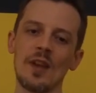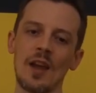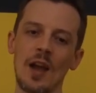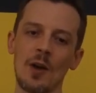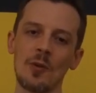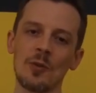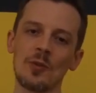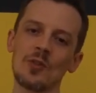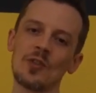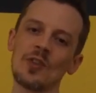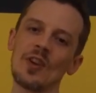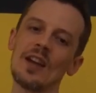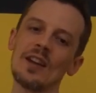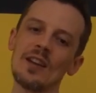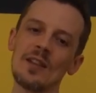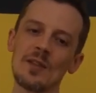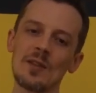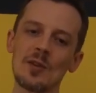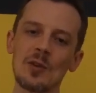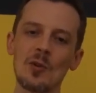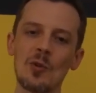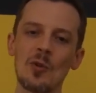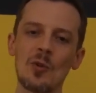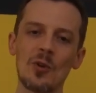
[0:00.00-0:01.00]
outside in
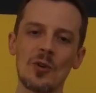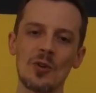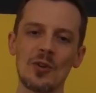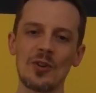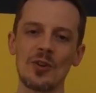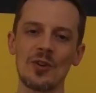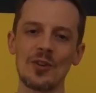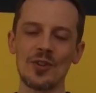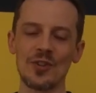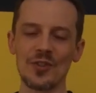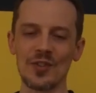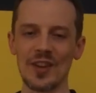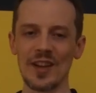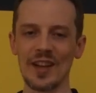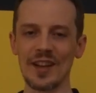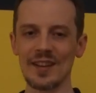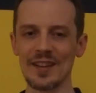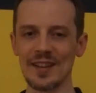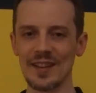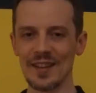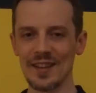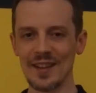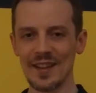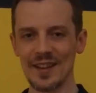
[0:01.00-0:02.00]
the corners
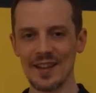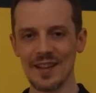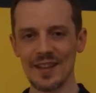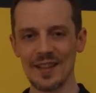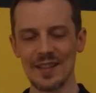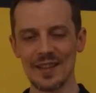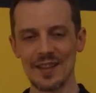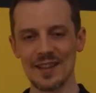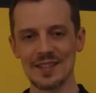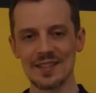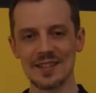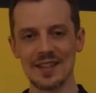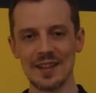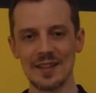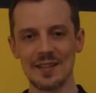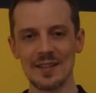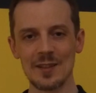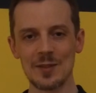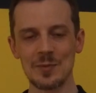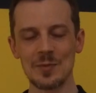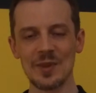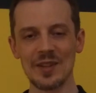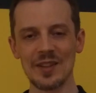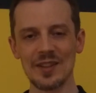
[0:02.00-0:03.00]
and things like
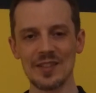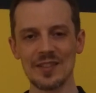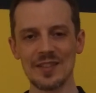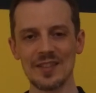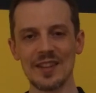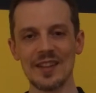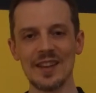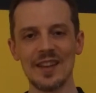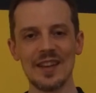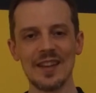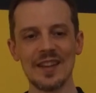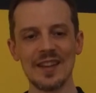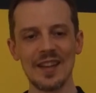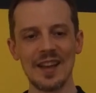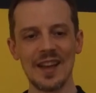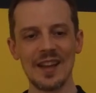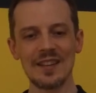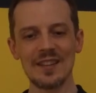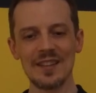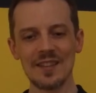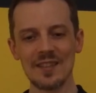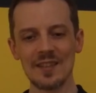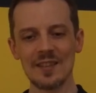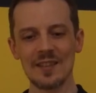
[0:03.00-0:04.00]
this, because yeah, it
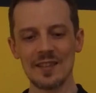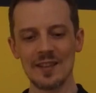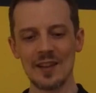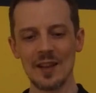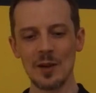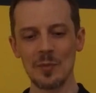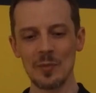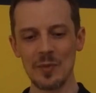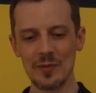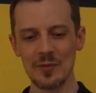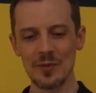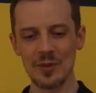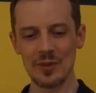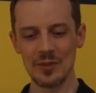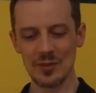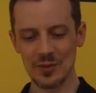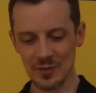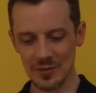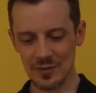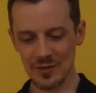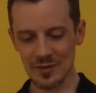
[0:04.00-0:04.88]
doesn't help if your